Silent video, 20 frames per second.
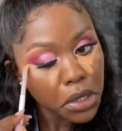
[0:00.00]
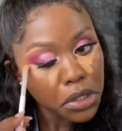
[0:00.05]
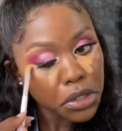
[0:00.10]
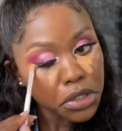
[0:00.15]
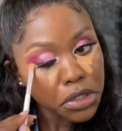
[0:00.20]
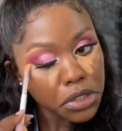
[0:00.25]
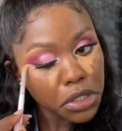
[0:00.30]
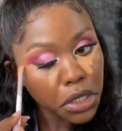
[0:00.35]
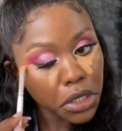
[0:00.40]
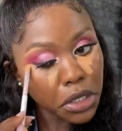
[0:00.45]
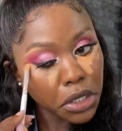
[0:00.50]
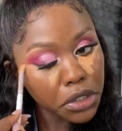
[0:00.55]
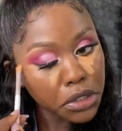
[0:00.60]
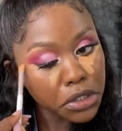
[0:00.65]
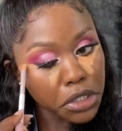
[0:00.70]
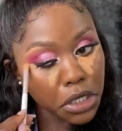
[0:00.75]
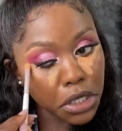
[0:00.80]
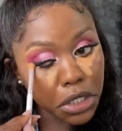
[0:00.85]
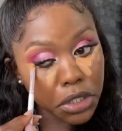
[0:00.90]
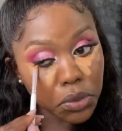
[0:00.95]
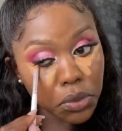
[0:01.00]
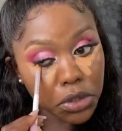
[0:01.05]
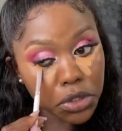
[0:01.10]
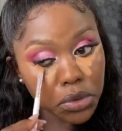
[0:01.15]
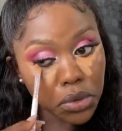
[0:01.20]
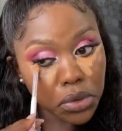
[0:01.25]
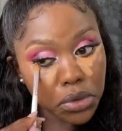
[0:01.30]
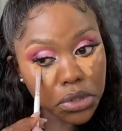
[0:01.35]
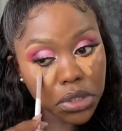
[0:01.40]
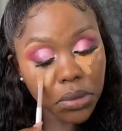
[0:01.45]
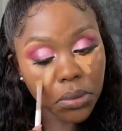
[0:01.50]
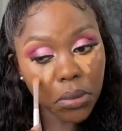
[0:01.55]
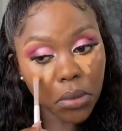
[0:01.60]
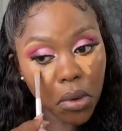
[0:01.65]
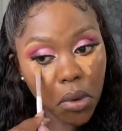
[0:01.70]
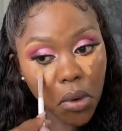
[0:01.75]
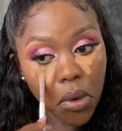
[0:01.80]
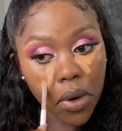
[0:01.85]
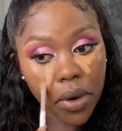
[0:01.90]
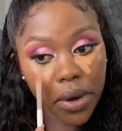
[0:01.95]
Second date, we talked some
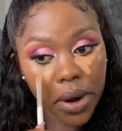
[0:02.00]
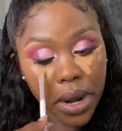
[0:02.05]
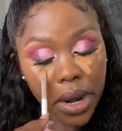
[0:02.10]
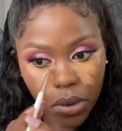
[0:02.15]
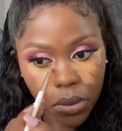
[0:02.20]
more.